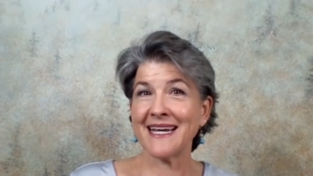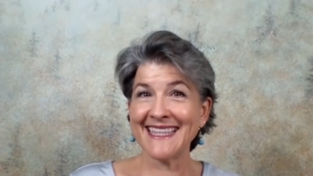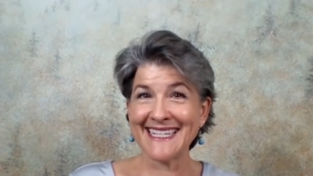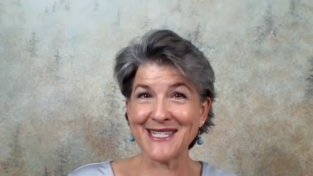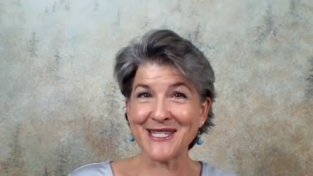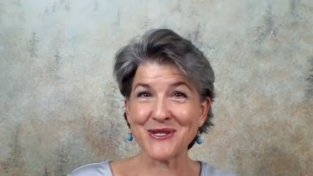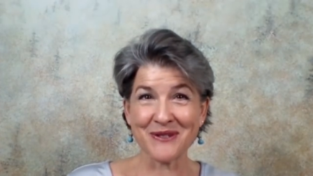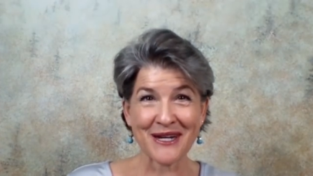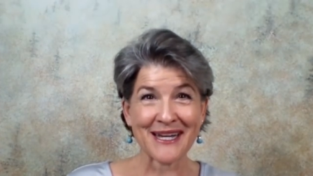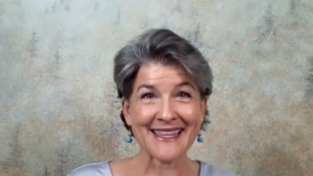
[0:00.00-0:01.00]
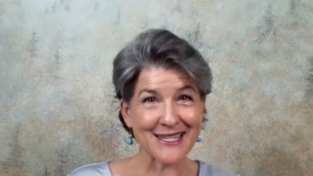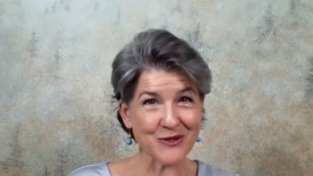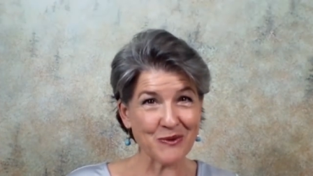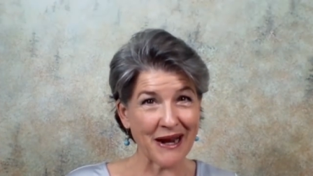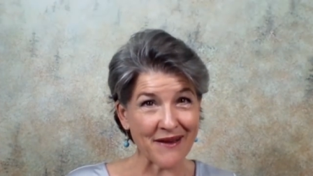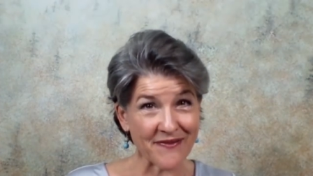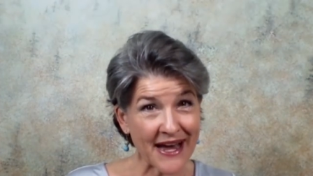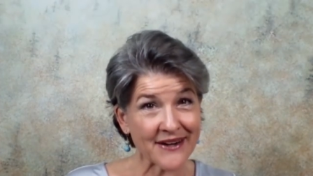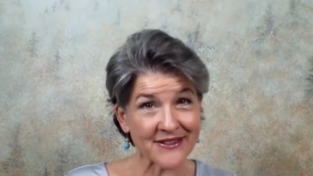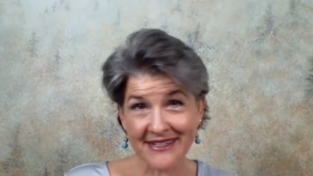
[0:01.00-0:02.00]
and this is this is what I
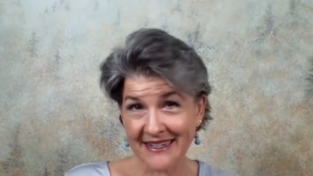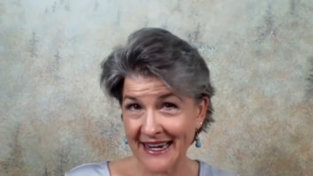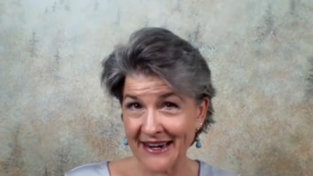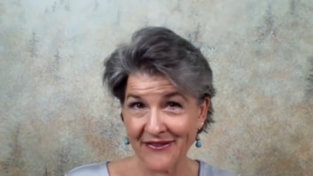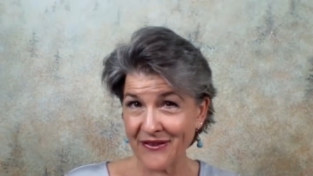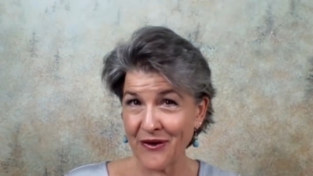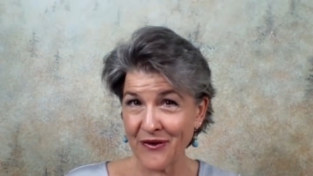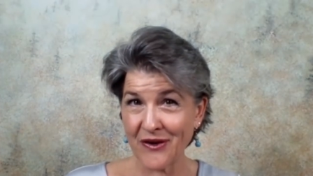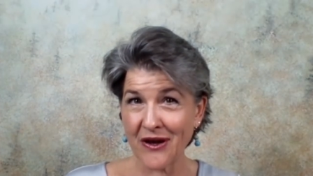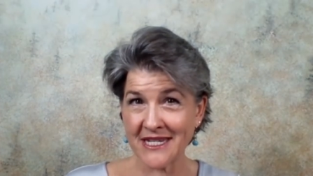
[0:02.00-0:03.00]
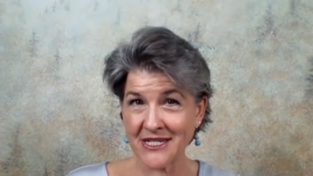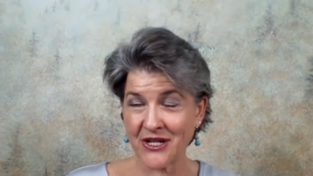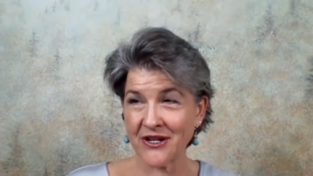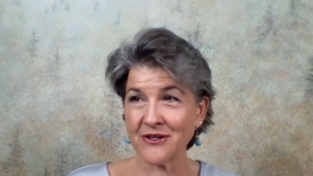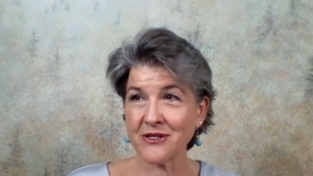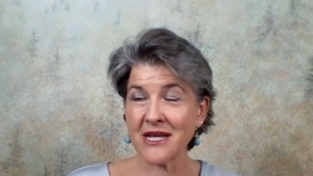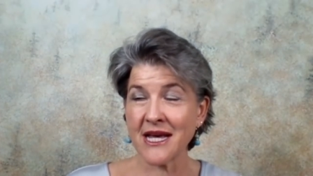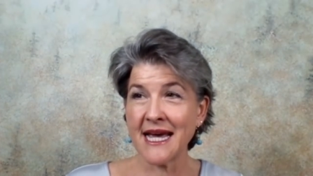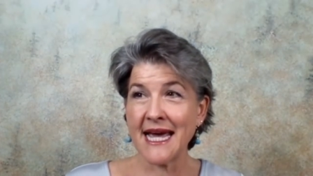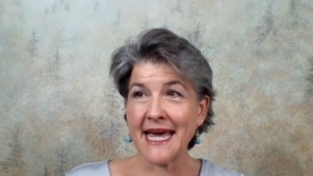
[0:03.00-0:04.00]
found of, over all these years,
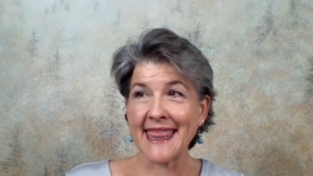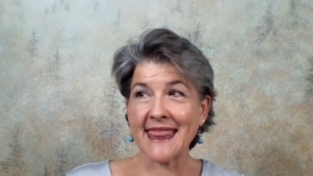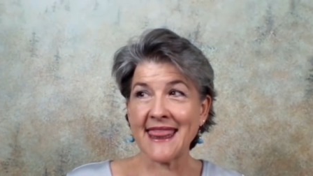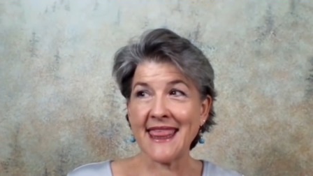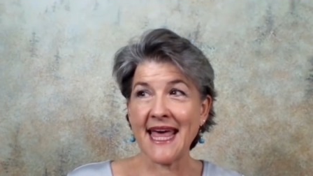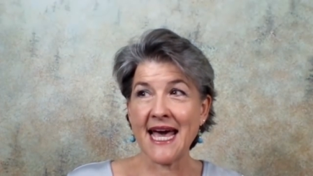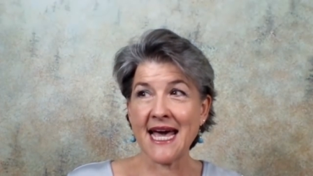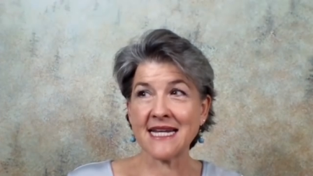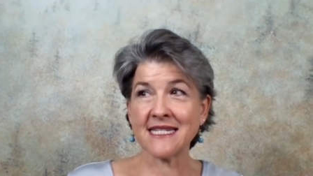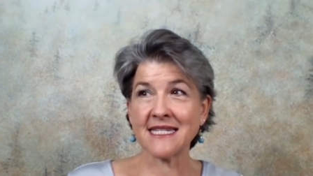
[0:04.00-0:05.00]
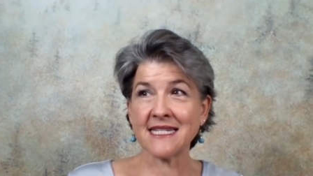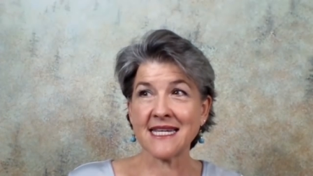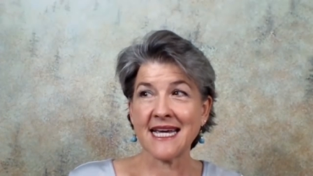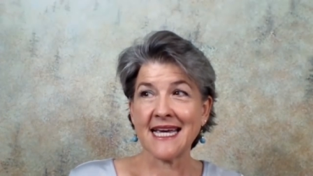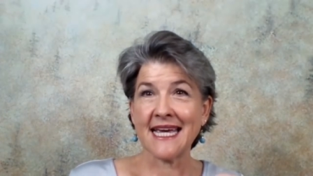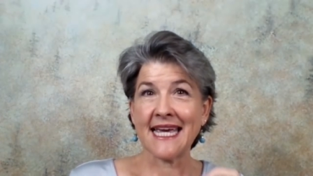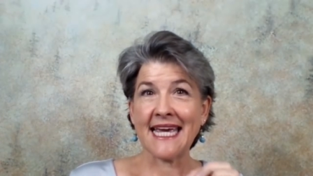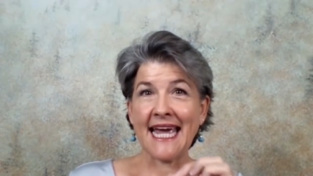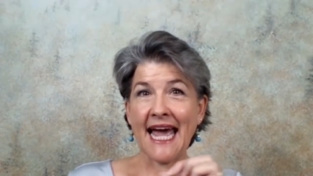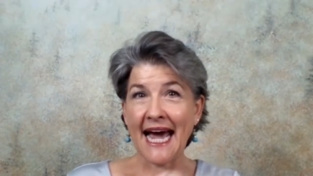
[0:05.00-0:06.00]
that
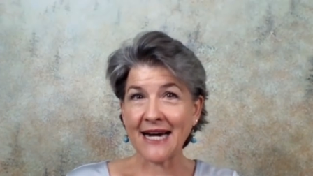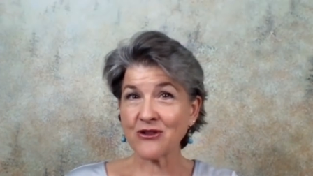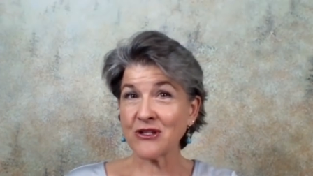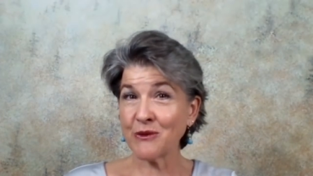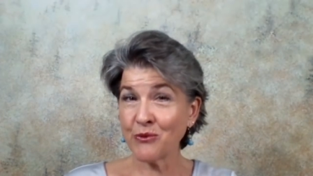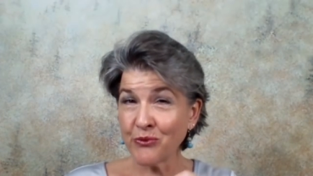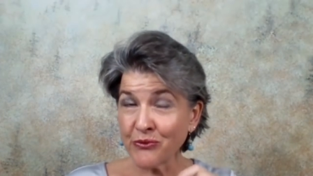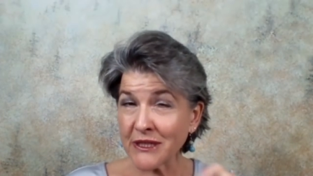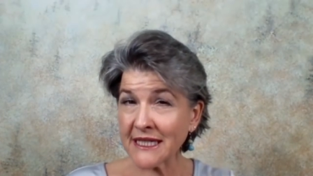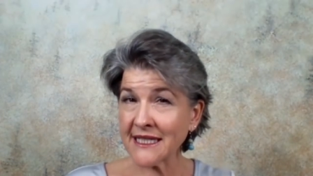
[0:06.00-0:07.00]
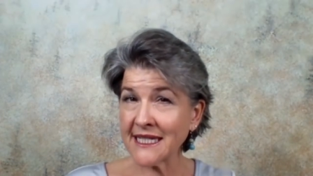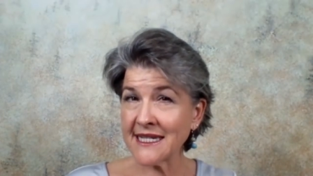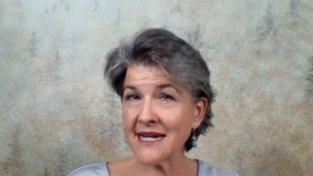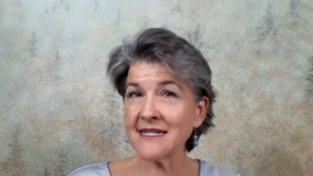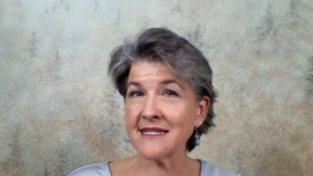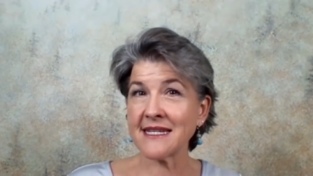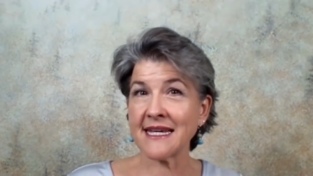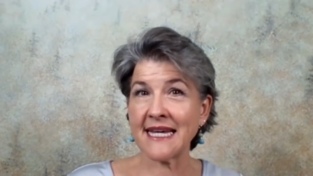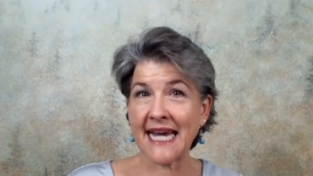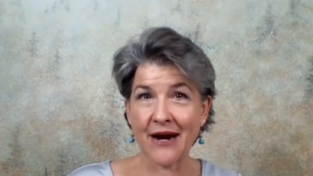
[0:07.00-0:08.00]
he actually really does
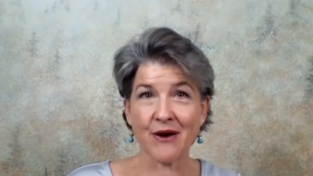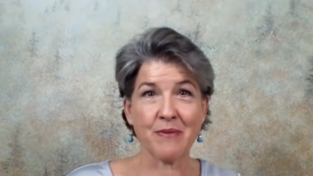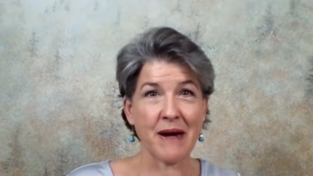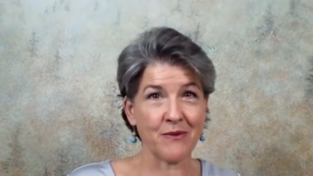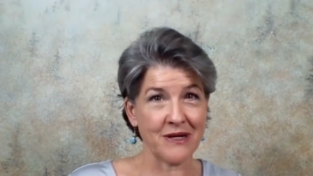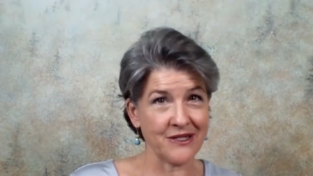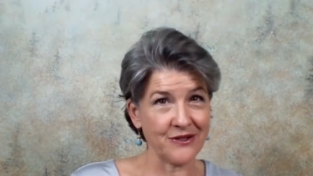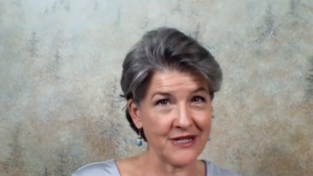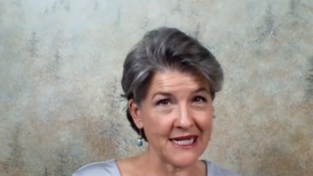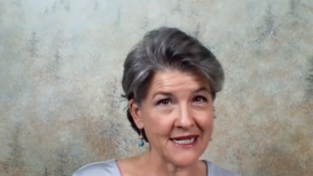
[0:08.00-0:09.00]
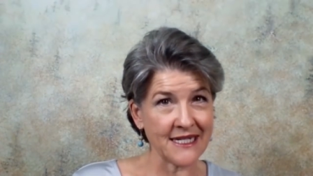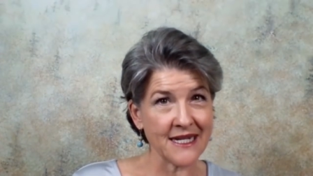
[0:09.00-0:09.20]
care about what you need